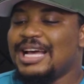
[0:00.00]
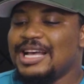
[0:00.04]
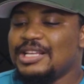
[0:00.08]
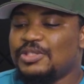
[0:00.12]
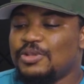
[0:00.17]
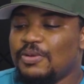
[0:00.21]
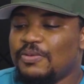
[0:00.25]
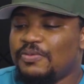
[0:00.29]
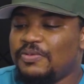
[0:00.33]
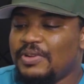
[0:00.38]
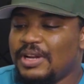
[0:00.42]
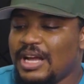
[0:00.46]

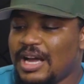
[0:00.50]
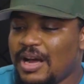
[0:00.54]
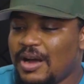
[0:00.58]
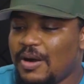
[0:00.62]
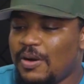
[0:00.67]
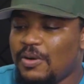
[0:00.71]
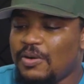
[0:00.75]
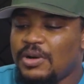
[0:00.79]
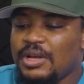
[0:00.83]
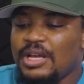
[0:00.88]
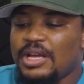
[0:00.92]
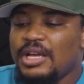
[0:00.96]
as of
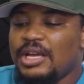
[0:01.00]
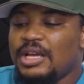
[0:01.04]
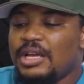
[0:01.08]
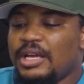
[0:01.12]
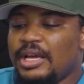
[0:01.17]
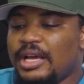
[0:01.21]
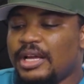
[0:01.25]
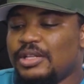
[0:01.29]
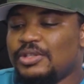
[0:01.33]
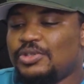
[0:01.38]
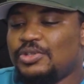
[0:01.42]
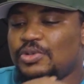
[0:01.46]
now.
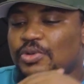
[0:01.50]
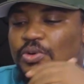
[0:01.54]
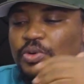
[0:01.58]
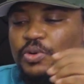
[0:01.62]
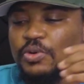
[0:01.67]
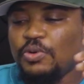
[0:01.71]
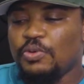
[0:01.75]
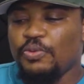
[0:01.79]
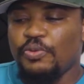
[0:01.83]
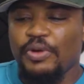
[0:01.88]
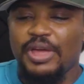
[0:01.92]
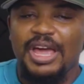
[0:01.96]
And
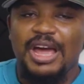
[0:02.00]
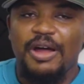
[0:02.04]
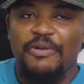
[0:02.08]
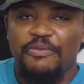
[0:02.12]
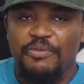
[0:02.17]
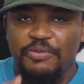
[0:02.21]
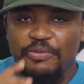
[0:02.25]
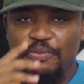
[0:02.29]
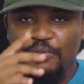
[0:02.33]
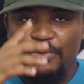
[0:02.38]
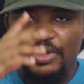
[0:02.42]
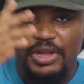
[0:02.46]
so
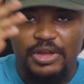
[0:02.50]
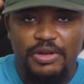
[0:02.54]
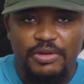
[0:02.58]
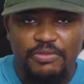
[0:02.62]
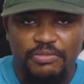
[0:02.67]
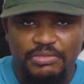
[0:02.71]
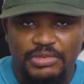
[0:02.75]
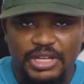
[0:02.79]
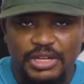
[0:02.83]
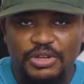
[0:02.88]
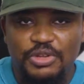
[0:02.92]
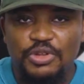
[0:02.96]

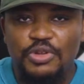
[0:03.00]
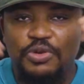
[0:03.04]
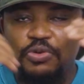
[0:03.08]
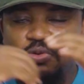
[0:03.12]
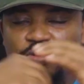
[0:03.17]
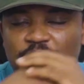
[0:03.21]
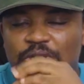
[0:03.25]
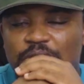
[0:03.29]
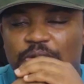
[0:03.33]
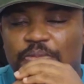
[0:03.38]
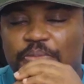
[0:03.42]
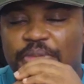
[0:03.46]
the
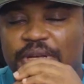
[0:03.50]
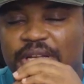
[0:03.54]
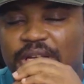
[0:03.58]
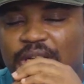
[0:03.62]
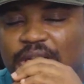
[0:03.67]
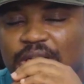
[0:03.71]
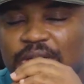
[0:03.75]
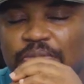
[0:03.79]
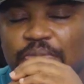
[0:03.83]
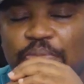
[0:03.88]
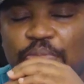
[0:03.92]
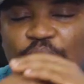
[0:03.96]
news
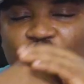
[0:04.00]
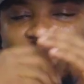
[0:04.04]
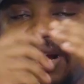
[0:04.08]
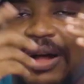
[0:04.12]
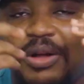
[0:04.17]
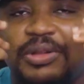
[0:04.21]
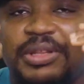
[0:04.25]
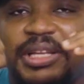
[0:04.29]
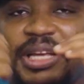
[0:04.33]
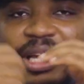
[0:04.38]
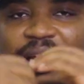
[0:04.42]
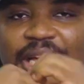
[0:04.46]
being put
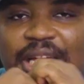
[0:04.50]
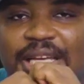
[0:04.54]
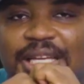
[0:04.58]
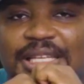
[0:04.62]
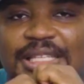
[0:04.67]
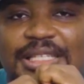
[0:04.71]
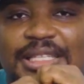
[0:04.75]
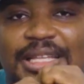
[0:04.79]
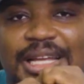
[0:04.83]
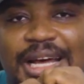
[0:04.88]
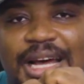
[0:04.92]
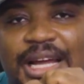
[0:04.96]
out there
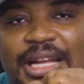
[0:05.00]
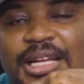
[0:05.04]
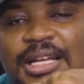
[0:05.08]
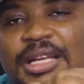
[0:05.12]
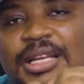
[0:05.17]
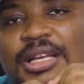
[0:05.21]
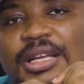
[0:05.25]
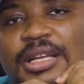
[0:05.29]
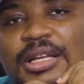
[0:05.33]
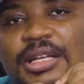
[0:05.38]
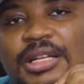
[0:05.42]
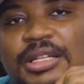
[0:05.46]
is that
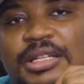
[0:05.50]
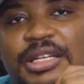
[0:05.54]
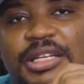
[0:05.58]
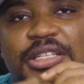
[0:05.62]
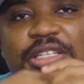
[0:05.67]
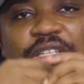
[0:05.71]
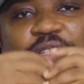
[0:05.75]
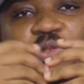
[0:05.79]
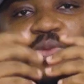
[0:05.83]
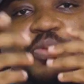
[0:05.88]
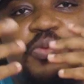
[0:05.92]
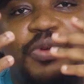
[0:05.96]
they're
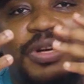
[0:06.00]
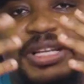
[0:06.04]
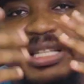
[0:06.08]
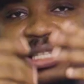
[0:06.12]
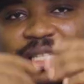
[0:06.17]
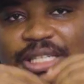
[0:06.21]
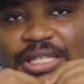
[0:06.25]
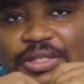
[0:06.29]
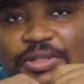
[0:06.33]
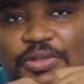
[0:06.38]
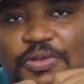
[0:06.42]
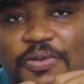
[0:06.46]
just
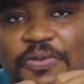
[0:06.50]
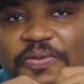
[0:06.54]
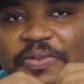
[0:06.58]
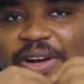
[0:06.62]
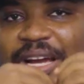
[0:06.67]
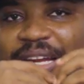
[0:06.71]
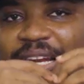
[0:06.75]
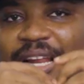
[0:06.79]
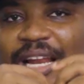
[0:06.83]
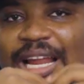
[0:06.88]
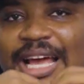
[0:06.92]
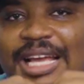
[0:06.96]
waiting to
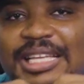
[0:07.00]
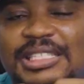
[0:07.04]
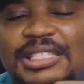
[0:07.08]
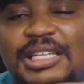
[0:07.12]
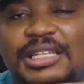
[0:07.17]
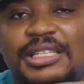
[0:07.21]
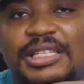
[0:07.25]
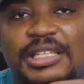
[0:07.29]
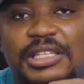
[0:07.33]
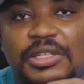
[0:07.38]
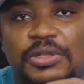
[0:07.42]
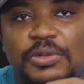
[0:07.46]
finalize
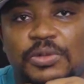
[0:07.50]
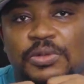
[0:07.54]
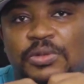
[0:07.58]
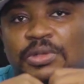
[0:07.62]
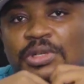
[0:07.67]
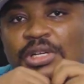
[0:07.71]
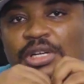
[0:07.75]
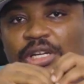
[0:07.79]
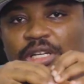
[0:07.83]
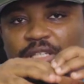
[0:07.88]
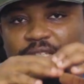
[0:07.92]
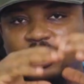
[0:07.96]
the
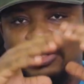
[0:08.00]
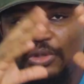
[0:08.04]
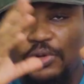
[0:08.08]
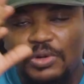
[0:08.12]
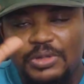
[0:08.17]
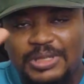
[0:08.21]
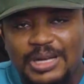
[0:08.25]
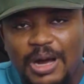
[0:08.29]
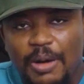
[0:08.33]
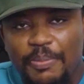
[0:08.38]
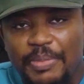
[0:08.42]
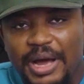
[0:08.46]
deal. The
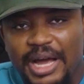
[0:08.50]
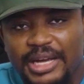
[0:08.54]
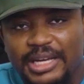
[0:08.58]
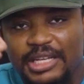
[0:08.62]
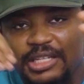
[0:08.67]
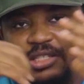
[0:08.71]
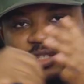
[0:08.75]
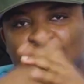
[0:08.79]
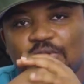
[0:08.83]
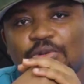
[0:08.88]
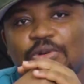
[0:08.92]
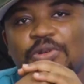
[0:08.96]
total
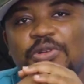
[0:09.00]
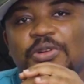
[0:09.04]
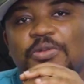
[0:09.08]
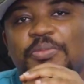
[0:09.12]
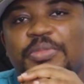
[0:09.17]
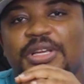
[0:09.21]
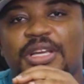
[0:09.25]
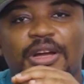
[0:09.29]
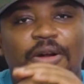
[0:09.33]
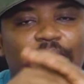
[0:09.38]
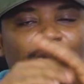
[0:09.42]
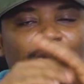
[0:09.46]
package is going to
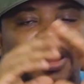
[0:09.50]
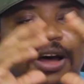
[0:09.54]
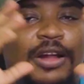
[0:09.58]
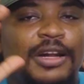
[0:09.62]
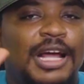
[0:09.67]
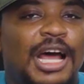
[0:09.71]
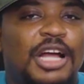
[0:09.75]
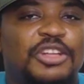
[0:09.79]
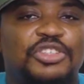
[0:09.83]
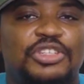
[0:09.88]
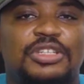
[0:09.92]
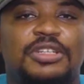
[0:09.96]
be around
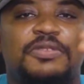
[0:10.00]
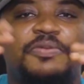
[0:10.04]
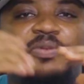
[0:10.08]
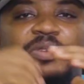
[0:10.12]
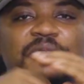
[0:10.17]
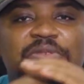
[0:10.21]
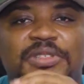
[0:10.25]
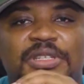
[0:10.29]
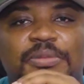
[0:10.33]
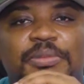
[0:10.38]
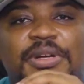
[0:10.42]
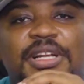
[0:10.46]

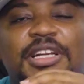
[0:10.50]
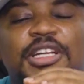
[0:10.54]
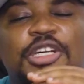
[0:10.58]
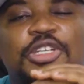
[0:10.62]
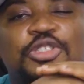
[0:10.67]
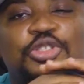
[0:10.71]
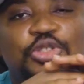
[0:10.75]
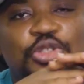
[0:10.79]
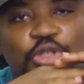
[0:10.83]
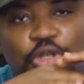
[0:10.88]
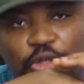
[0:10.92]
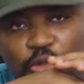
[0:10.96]
150
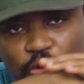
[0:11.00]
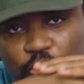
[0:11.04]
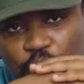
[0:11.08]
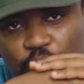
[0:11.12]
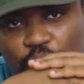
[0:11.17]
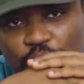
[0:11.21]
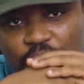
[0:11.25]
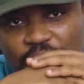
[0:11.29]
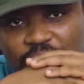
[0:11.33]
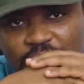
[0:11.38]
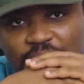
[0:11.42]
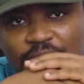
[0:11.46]
million
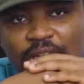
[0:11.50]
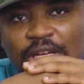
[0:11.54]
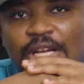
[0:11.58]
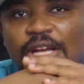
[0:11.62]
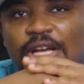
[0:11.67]
euros,